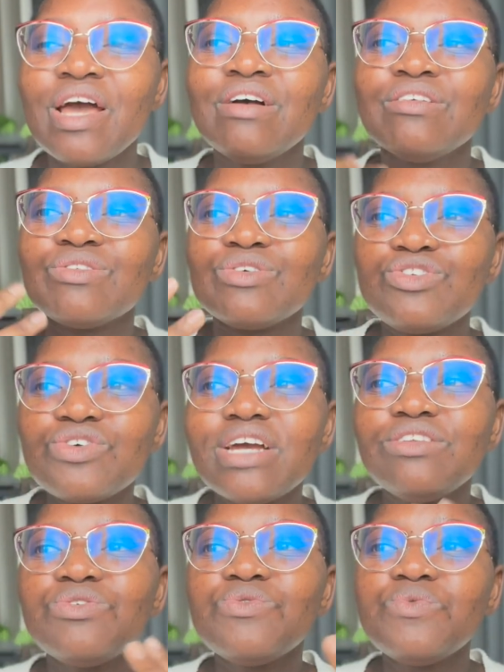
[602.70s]
So try
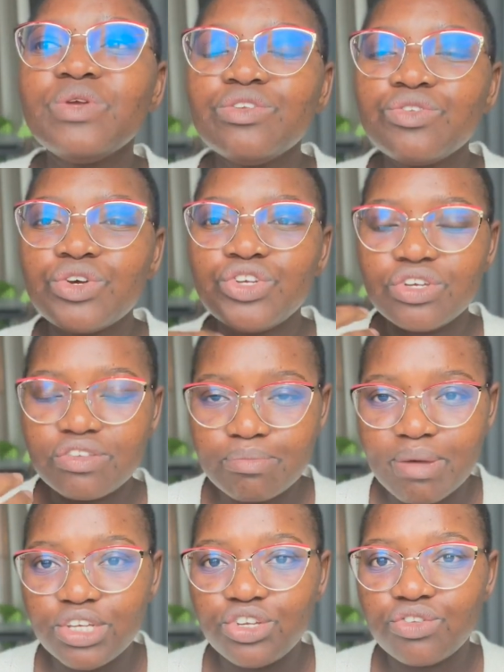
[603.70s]
to research as
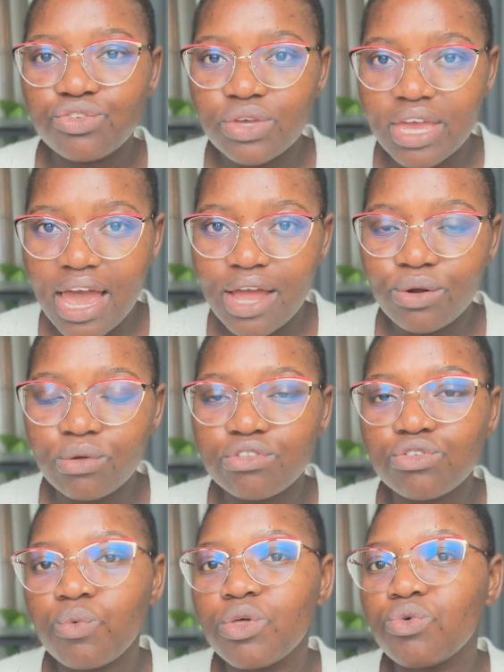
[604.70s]
much as you can
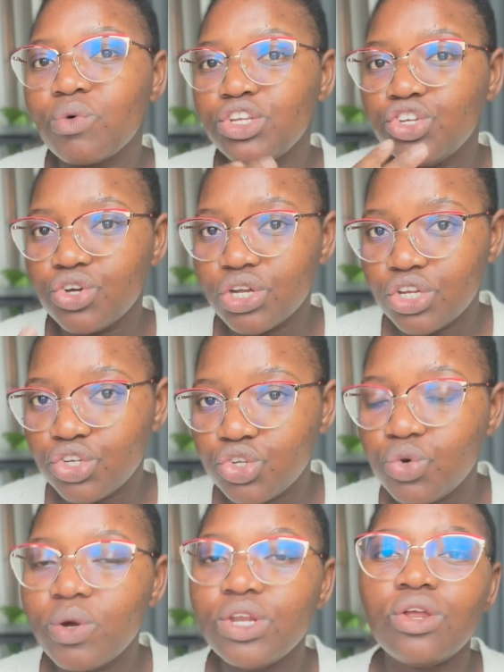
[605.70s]
also with what you're gonna
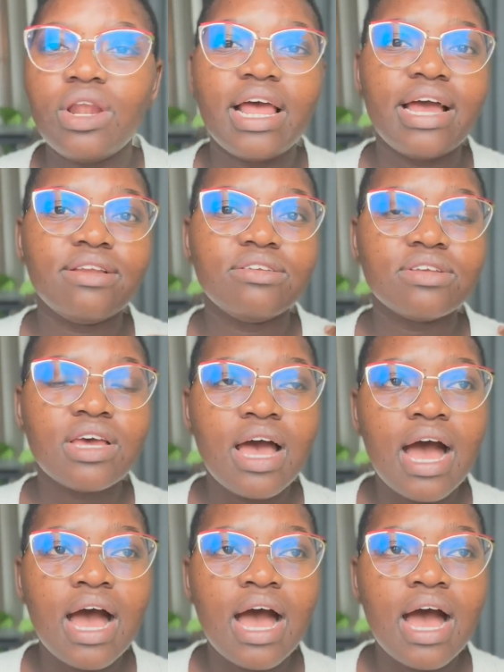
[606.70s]
do when you land,